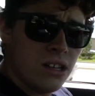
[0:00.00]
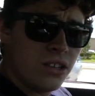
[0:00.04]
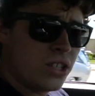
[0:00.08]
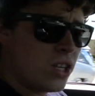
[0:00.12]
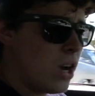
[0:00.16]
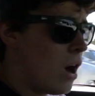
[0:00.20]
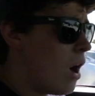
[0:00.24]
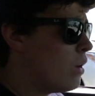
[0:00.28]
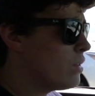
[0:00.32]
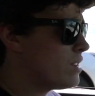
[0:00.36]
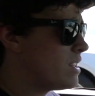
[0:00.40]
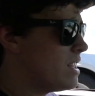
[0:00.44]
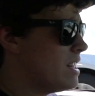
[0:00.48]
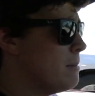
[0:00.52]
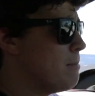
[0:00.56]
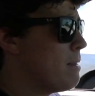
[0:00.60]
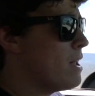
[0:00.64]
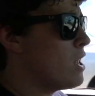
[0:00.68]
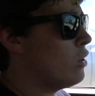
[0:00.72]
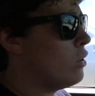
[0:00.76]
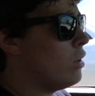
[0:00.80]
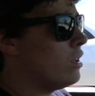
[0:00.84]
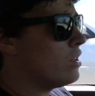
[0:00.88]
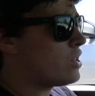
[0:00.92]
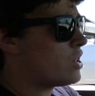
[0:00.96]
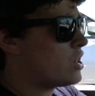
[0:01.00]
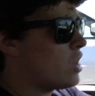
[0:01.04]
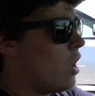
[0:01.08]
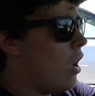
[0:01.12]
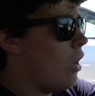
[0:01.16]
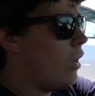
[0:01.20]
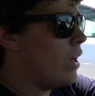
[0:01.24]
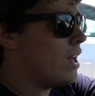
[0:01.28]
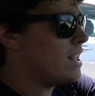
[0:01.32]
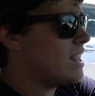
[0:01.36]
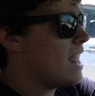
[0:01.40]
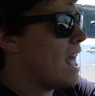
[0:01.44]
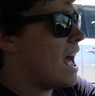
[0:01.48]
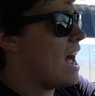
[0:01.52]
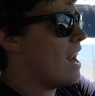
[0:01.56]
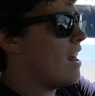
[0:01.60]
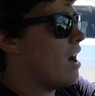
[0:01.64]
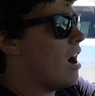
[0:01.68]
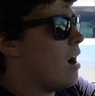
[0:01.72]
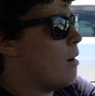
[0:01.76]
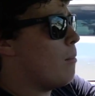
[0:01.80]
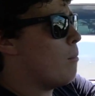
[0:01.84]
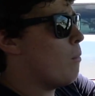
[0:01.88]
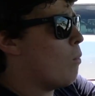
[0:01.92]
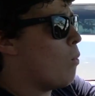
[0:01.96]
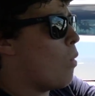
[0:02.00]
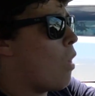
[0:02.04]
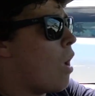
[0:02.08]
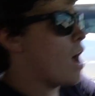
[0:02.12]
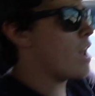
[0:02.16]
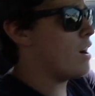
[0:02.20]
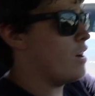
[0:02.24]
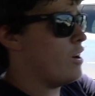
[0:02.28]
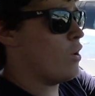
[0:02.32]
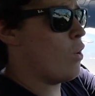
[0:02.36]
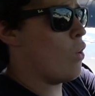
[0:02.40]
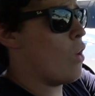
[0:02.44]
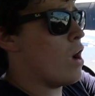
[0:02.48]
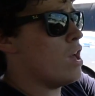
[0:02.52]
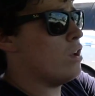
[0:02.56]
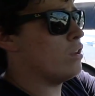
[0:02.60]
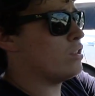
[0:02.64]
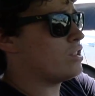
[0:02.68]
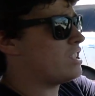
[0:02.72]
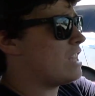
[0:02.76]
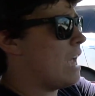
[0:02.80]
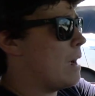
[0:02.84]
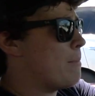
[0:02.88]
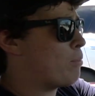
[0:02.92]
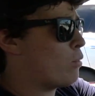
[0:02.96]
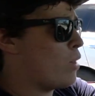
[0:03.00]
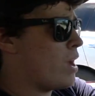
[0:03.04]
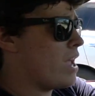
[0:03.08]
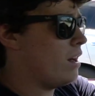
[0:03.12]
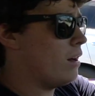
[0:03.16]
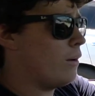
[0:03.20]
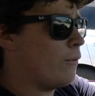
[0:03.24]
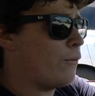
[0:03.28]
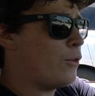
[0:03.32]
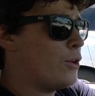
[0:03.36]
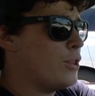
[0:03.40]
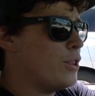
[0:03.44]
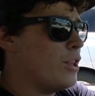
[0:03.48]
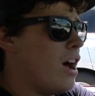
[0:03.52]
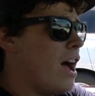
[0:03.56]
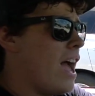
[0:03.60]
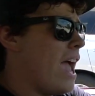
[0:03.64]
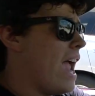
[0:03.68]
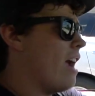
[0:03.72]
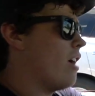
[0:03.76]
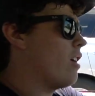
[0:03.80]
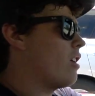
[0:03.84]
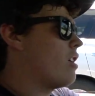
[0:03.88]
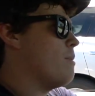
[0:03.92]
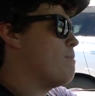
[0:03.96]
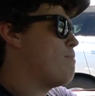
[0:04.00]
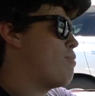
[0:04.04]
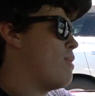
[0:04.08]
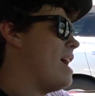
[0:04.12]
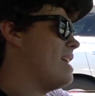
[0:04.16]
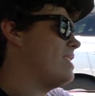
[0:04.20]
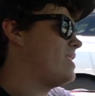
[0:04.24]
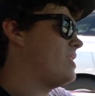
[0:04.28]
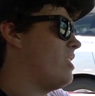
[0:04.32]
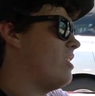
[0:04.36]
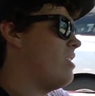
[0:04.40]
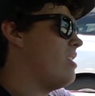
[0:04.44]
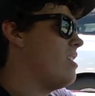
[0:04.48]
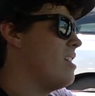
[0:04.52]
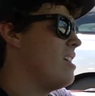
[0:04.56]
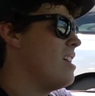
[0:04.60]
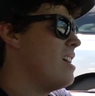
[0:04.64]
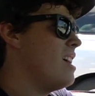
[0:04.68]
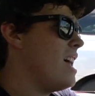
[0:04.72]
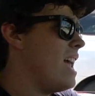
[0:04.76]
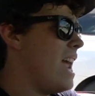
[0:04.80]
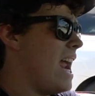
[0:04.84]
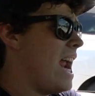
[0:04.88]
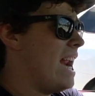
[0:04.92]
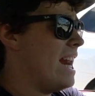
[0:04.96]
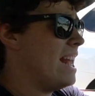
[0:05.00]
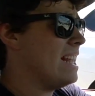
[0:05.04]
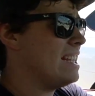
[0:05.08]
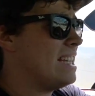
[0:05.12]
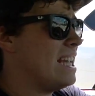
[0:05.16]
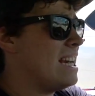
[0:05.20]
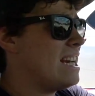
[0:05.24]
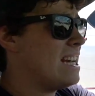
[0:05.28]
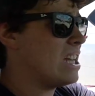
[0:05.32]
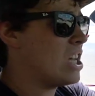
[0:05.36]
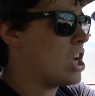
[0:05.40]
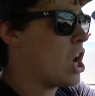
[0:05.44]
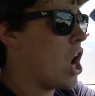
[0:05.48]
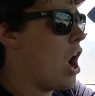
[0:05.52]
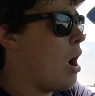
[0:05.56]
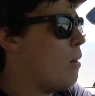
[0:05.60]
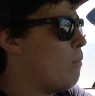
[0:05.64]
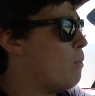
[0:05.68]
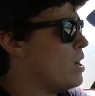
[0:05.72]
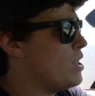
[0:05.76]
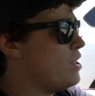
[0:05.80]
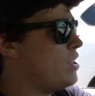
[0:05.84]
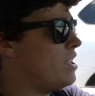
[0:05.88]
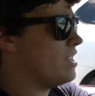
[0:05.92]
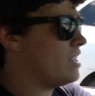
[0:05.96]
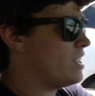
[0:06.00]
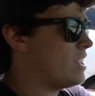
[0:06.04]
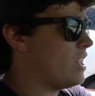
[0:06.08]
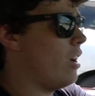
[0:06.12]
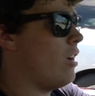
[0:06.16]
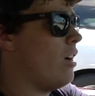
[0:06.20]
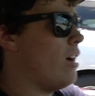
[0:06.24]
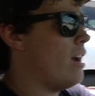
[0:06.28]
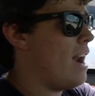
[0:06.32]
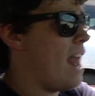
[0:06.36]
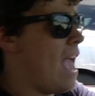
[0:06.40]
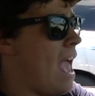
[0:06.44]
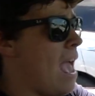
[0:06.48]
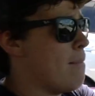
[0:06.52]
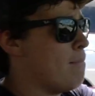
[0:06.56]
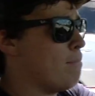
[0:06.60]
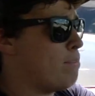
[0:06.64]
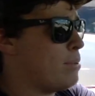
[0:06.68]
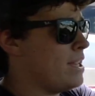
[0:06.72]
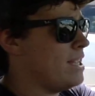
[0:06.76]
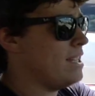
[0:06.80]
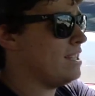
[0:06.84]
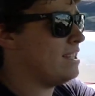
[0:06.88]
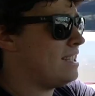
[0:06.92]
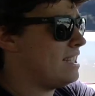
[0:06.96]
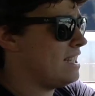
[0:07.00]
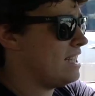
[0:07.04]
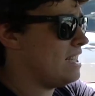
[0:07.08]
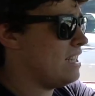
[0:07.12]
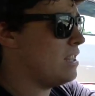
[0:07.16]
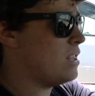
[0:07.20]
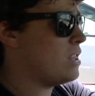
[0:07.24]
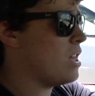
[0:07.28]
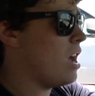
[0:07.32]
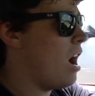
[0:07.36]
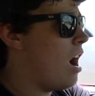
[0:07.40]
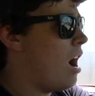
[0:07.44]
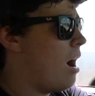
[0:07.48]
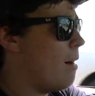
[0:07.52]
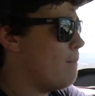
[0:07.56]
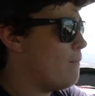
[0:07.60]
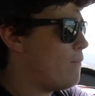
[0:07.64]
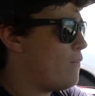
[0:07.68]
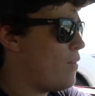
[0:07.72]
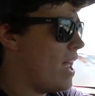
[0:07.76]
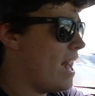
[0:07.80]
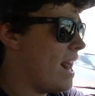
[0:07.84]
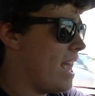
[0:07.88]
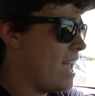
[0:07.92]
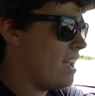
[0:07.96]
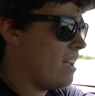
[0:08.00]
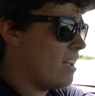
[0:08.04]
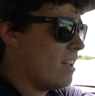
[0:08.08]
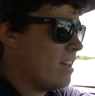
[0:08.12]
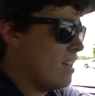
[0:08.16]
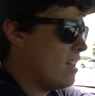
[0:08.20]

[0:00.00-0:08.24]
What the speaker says: So I was in the middle of installing that water and oil separator for the air compressor, and it didn't come with this certain MPT fitting.